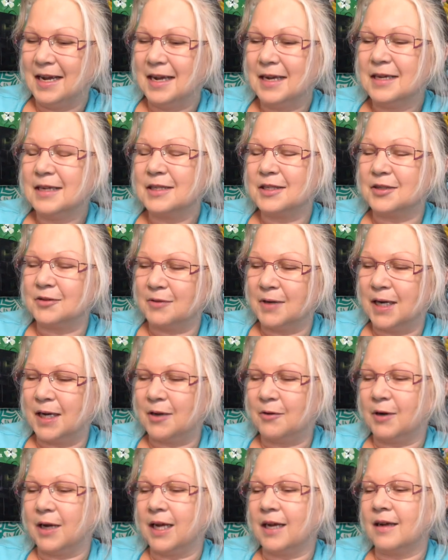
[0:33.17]
So
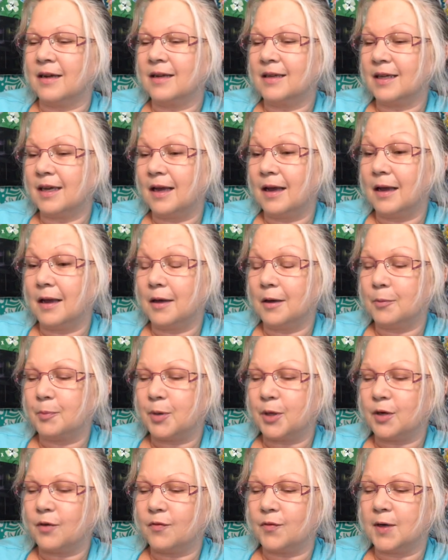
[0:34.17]
anyway, yeah, a
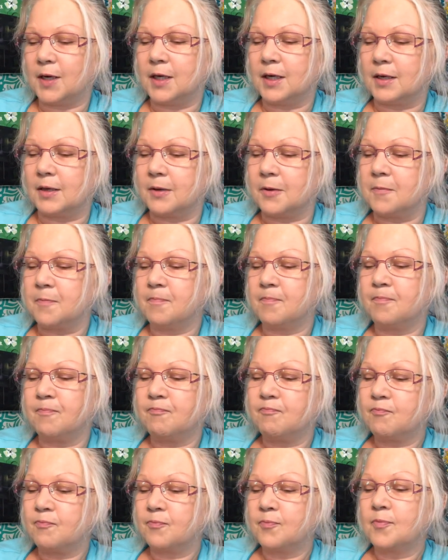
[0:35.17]
bit of a
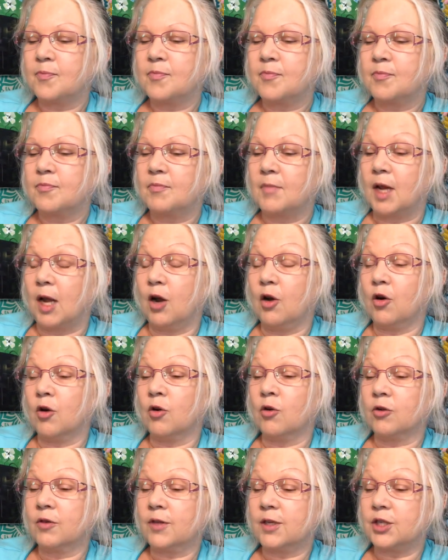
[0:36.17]

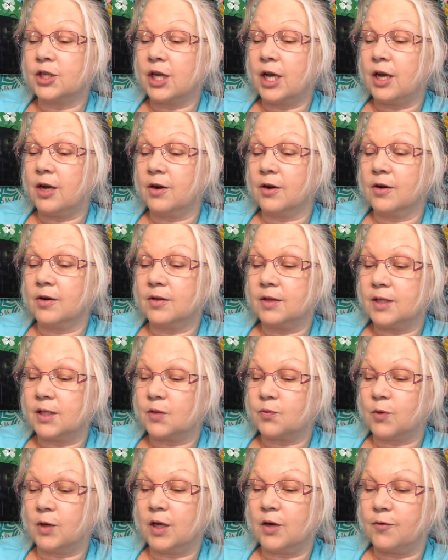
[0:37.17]
earth shaker this
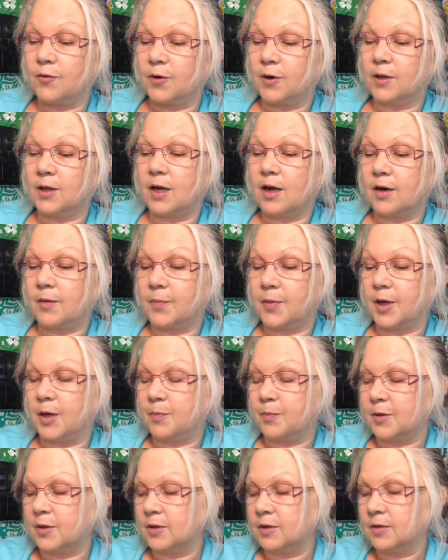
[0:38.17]
week for a lot of
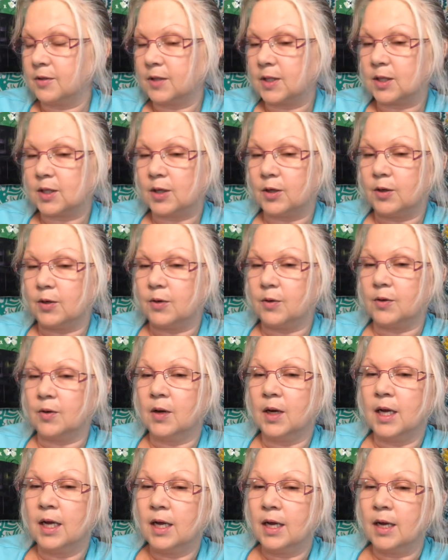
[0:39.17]
people. So
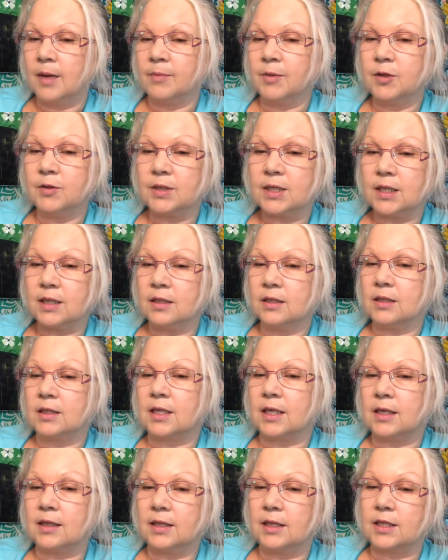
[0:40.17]
I'm using a
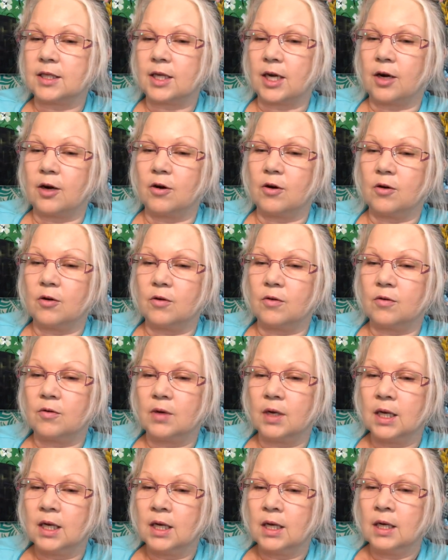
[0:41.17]
daily tarot,
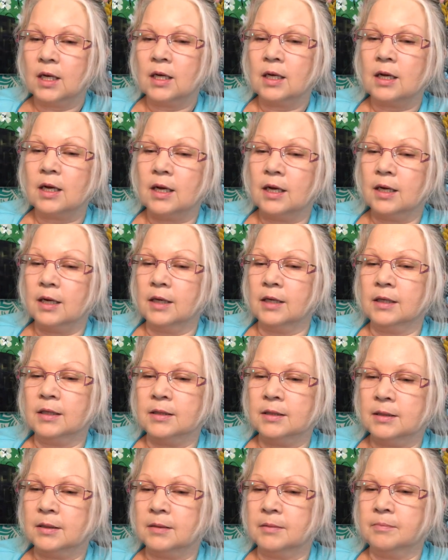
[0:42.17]

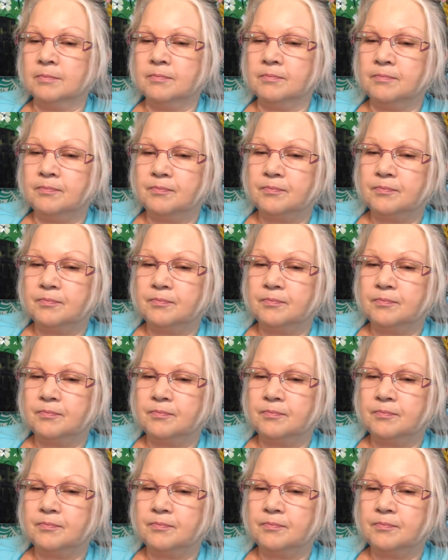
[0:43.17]
one